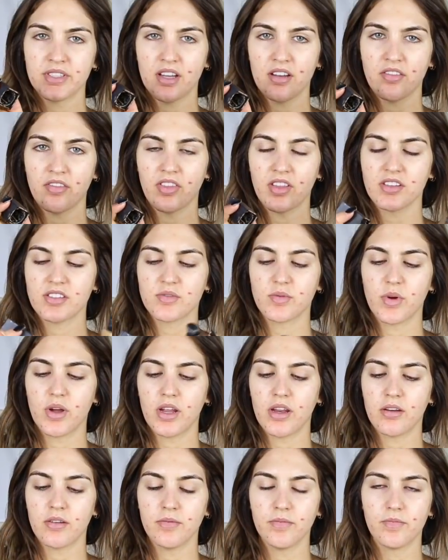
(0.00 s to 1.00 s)
of this
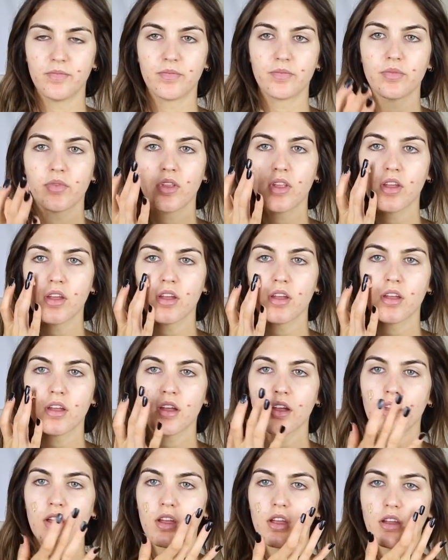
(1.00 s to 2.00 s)
one
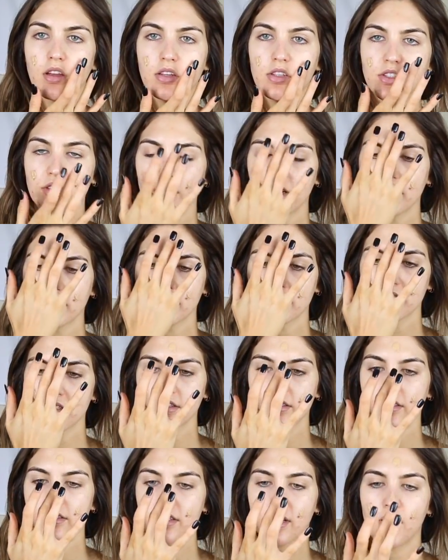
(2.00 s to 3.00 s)
and just
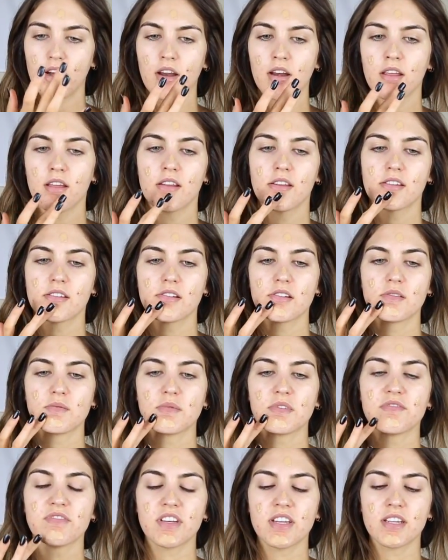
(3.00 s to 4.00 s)
dot it on
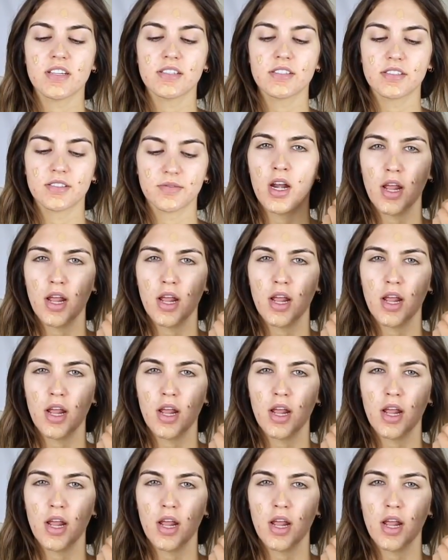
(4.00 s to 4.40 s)
my face.